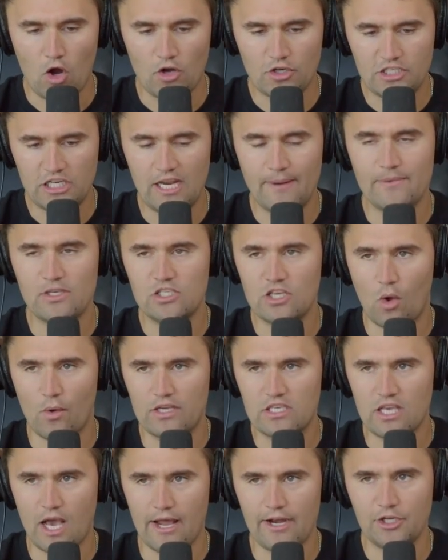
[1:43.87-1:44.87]
Our team is
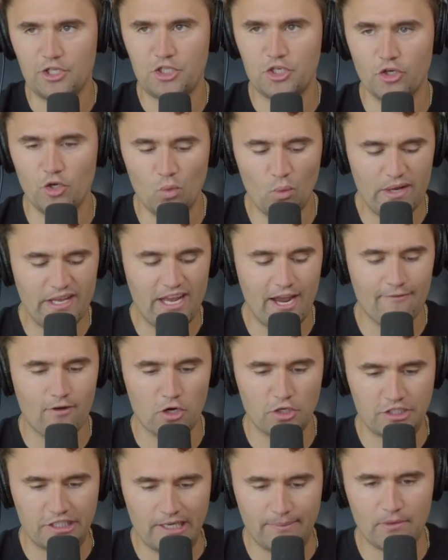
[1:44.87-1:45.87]
so excited. Shouldn't we
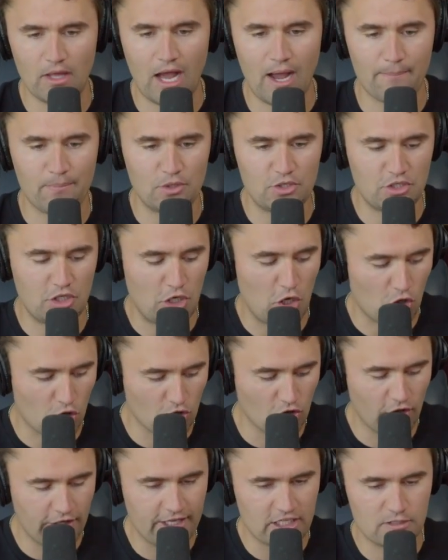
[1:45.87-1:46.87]
give our team the
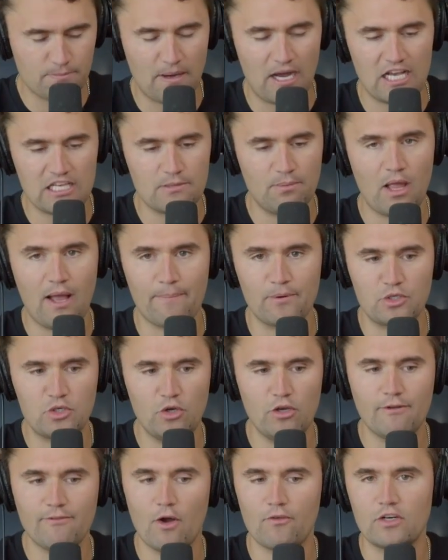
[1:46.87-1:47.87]
earliest possible
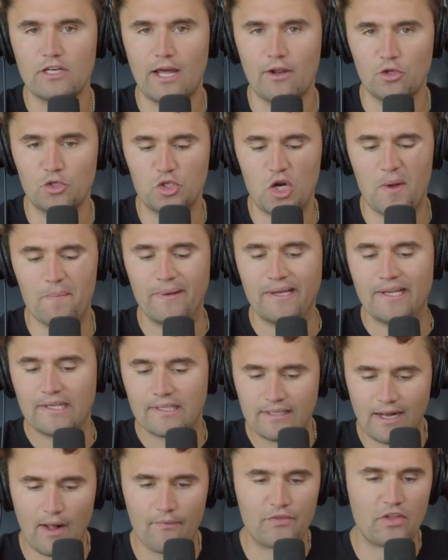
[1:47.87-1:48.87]
opportunity to vote for Donald Trump,
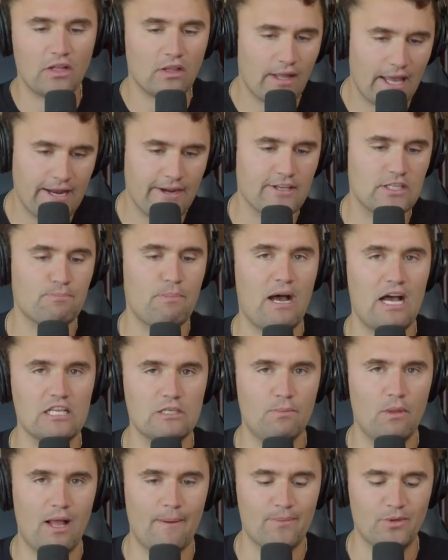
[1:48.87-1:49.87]
not the latest
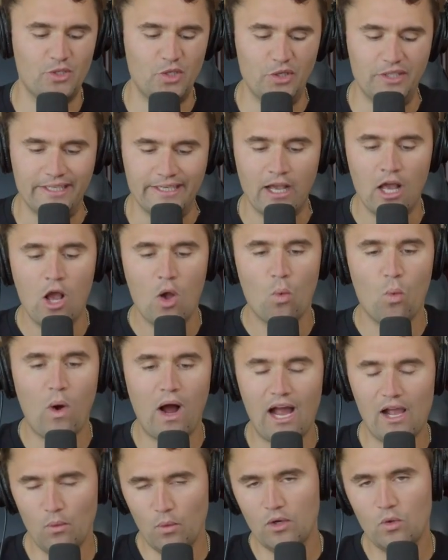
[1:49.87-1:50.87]
possible opportunity?
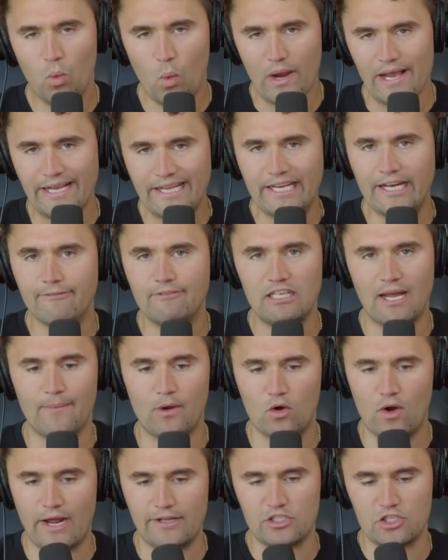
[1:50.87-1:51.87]
Why would we give
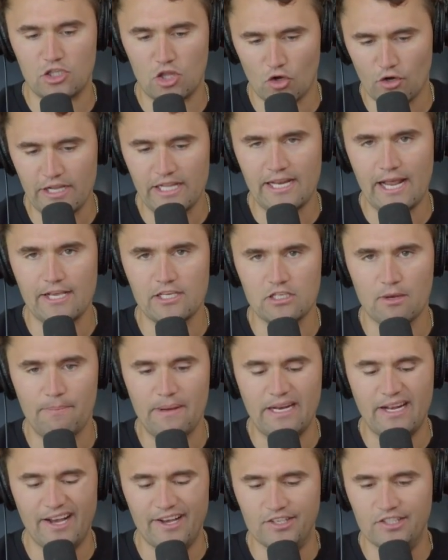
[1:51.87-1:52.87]
Democrats 30 days
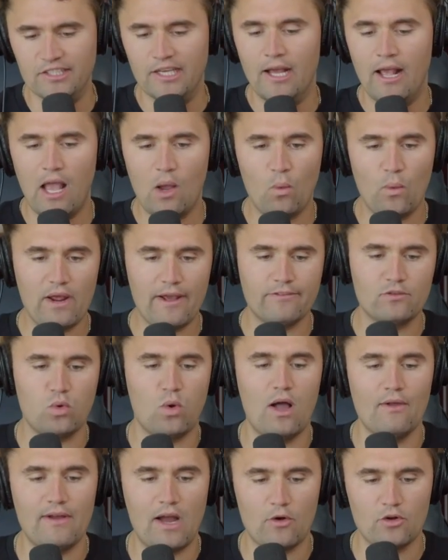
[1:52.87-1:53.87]
to beat us and we have
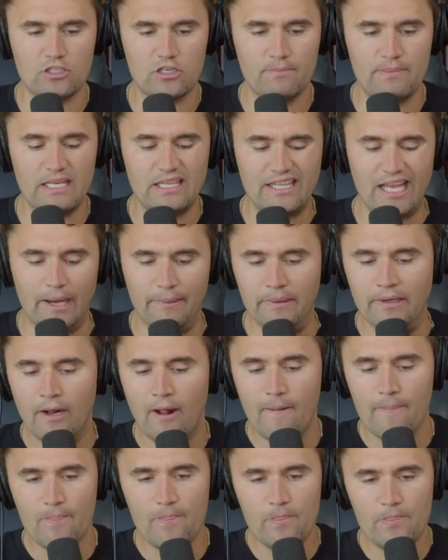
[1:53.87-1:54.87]
12 hours to beat them?
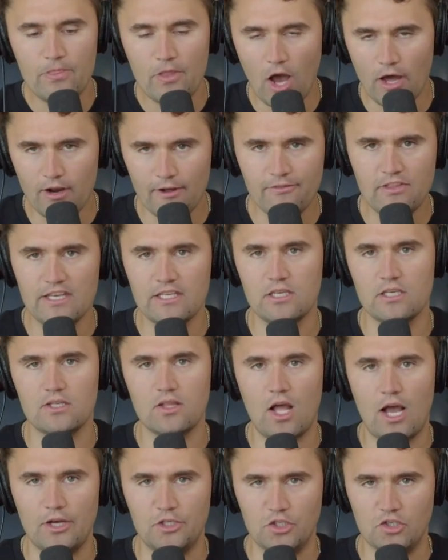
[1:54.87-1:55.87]
None of this
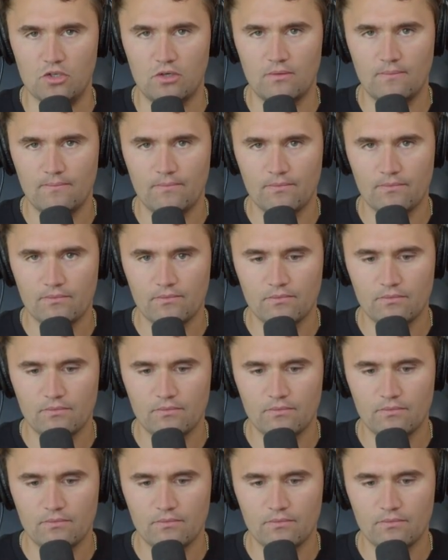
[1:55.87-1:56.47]
is logical.